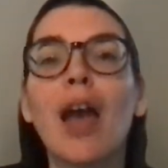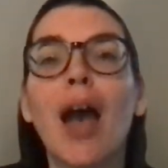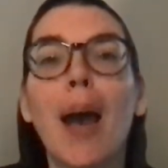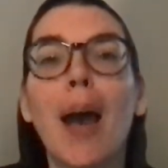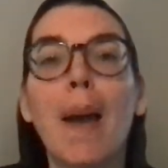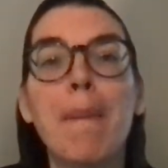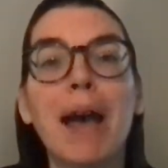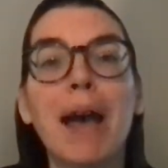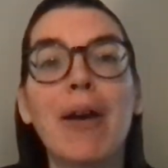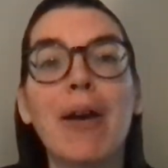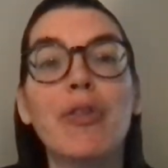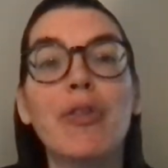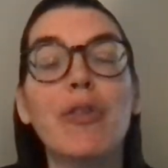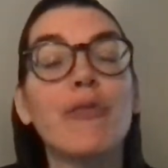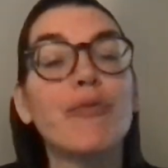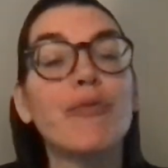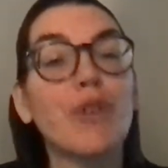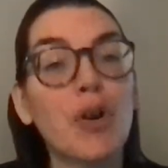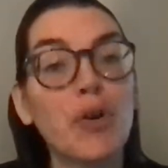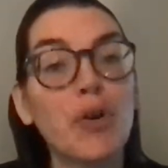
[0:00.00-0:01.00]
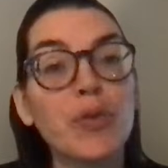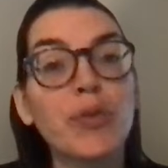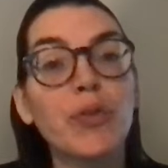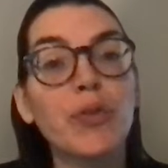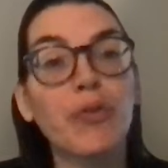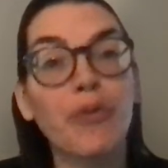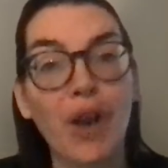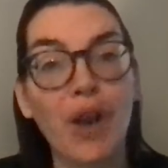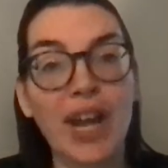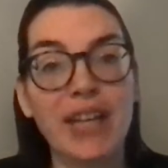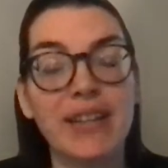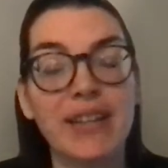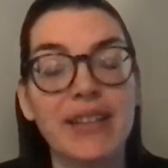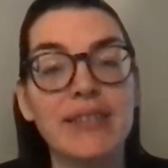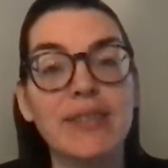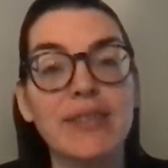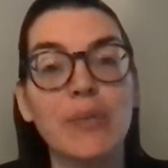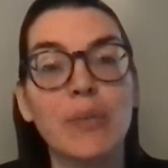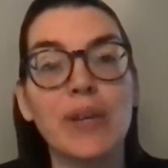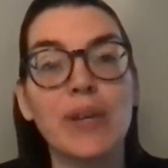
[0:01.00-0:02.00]
about the false
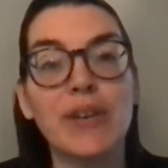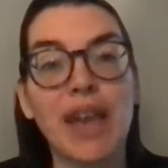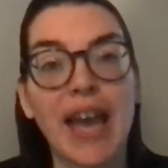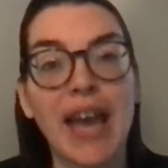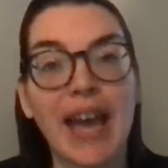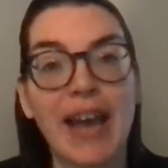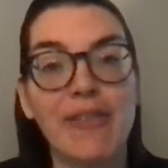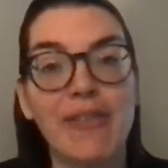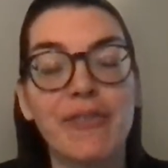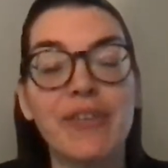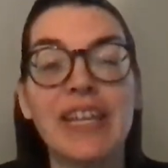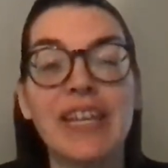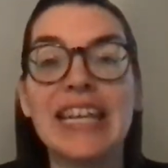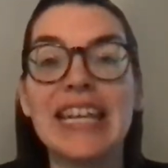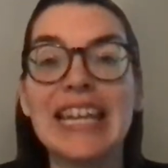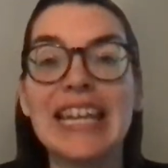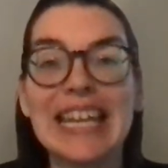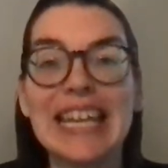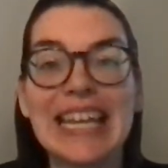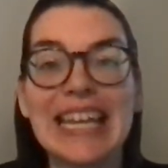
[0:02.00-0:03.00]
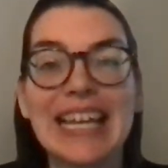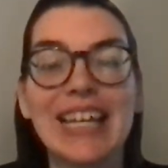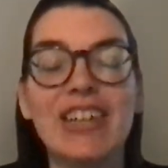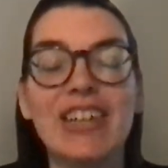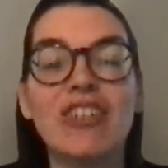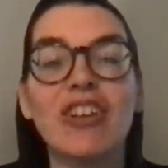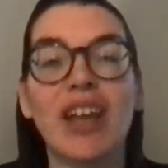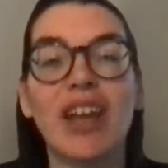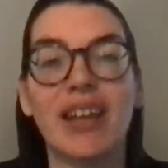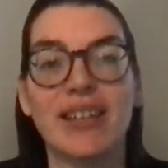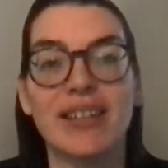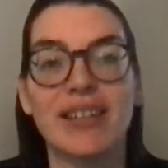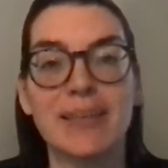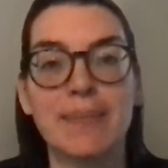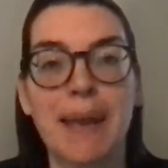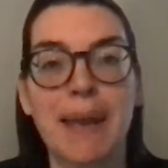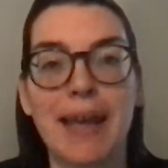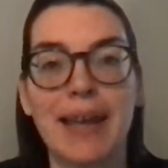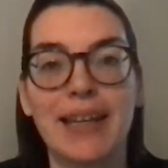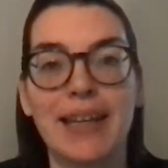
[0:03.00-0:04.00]
friends we have in English and
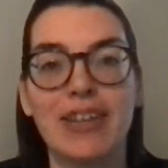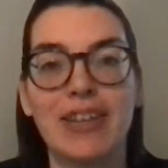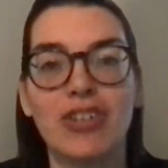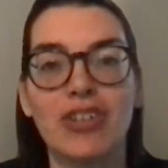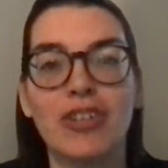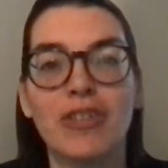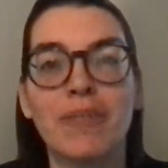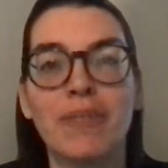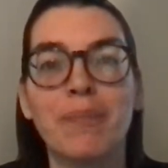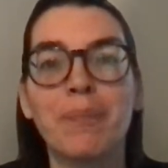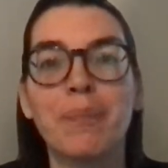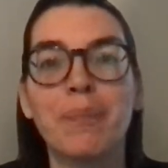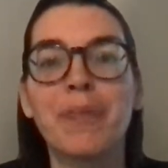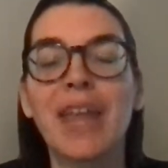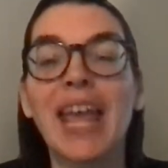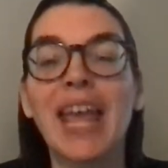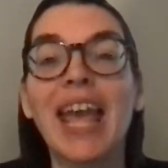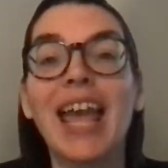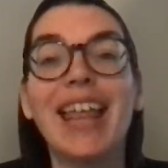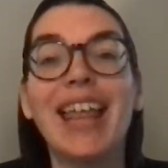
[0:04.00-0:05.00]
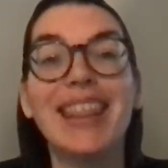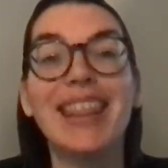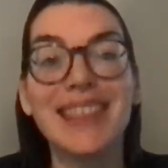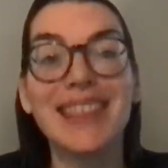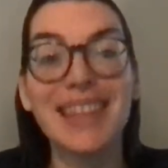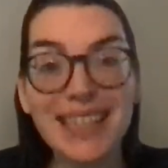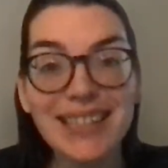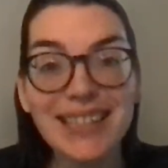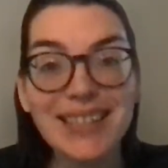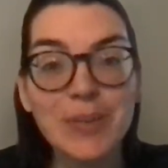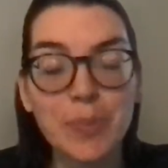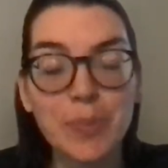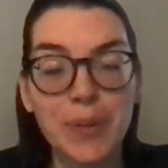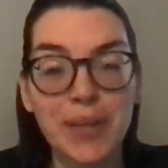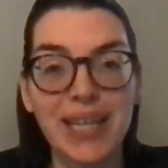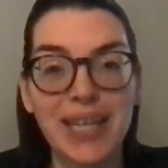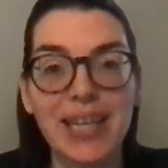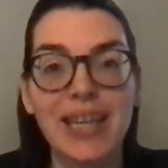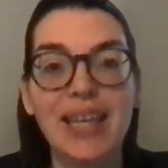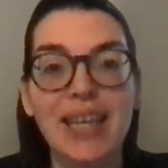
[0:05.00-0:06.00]
Spanish. And this
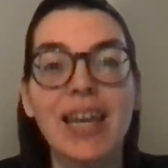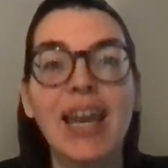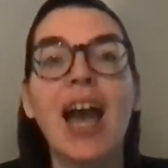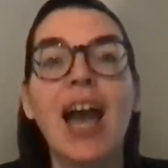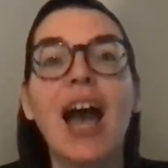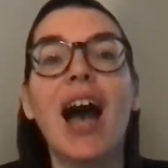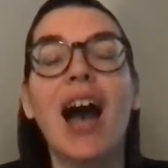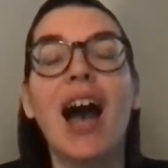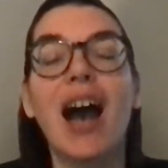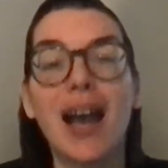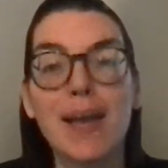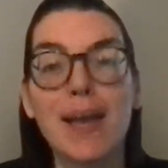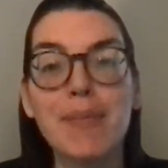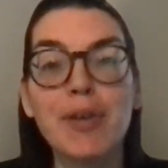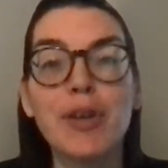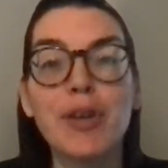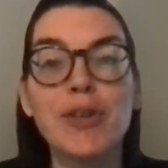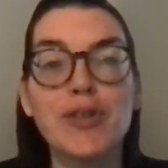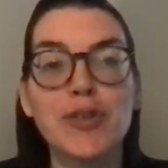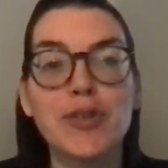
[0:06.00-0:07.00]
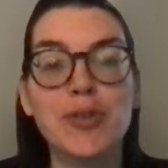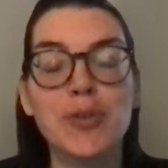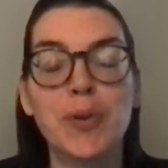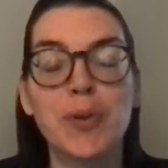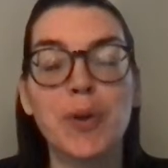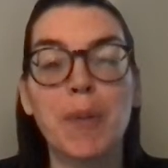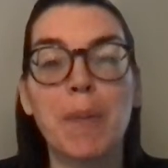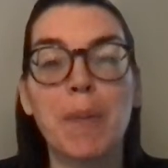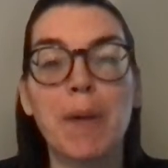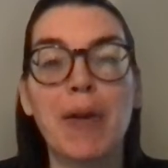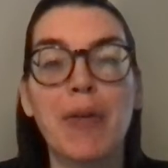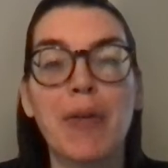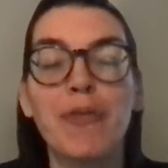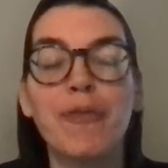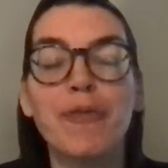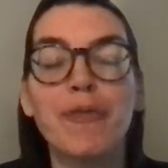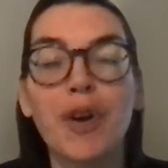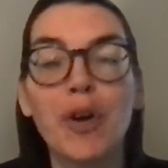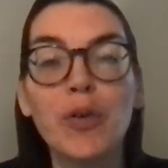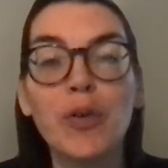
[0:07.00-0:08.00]
week, I'm going to talk about the
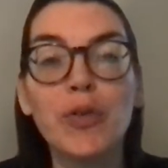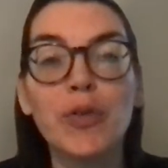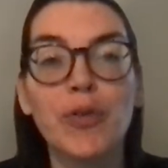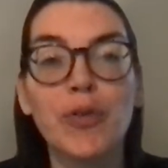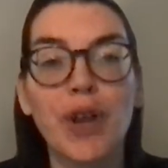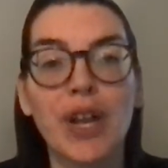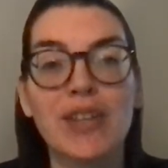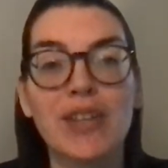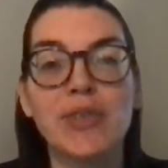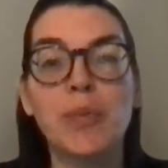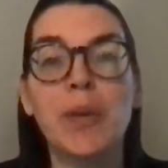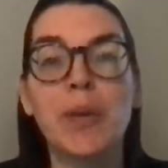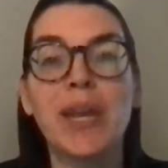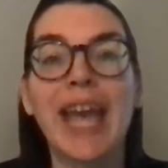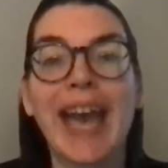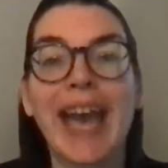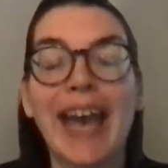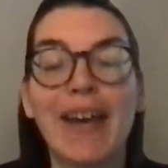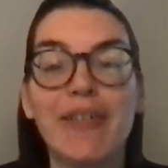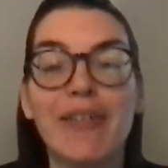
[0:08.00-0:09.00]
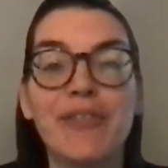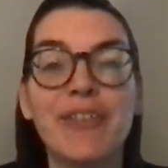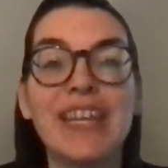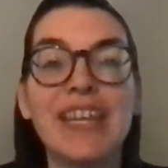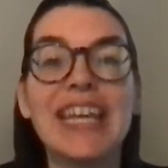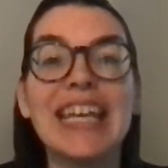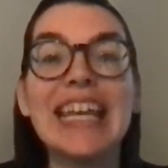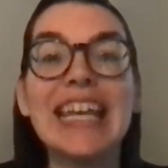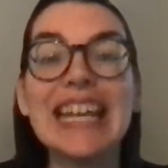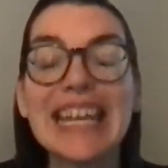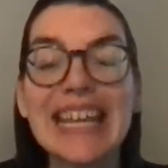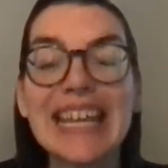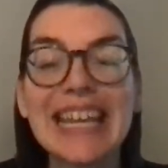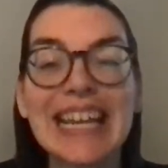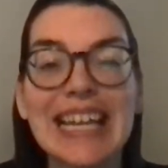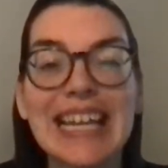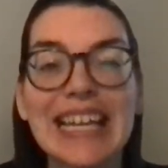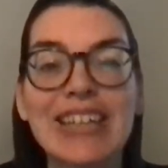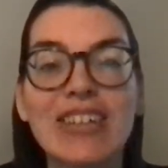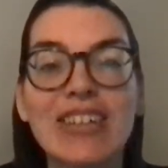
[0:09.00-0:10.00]
false friends we have in
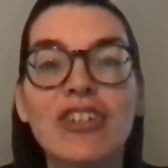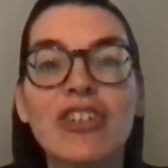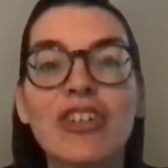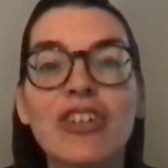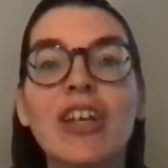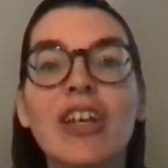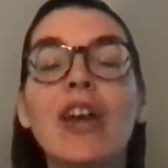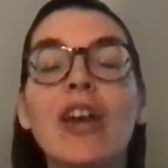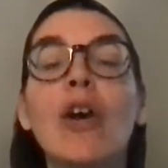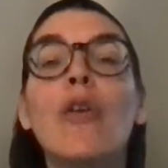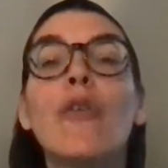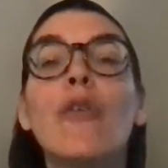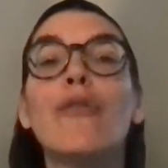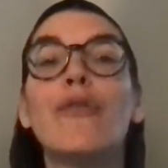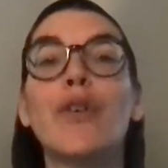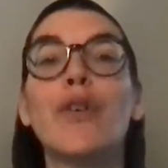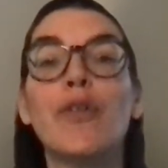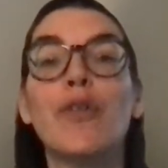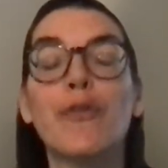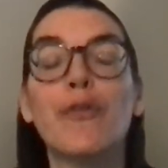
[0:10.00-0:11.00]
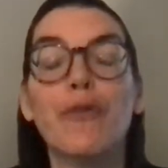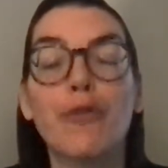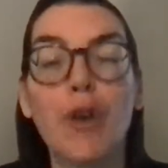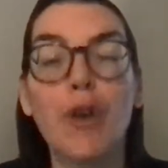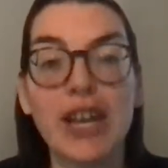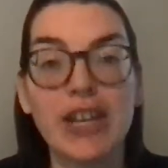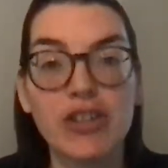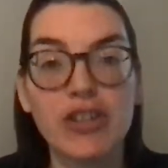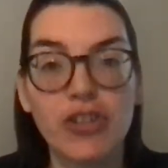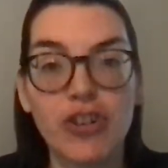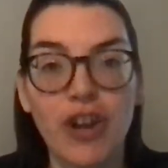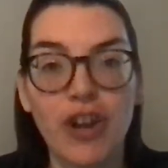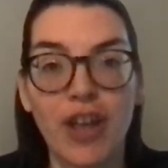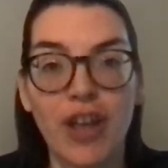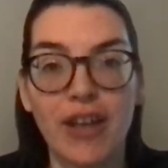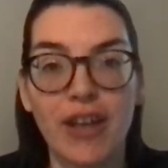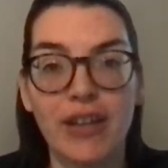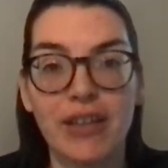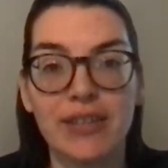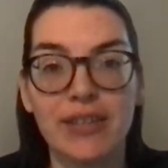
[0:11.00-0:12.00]
English for French
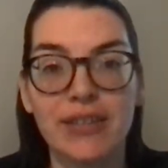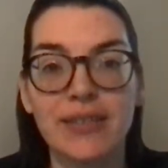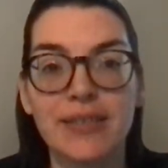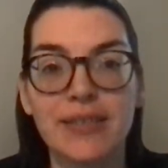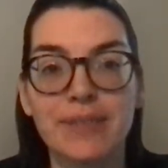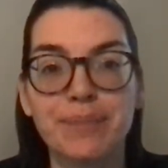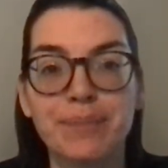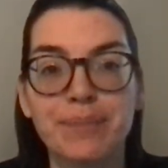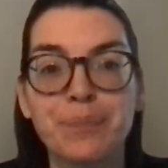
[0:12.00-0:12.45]
learners.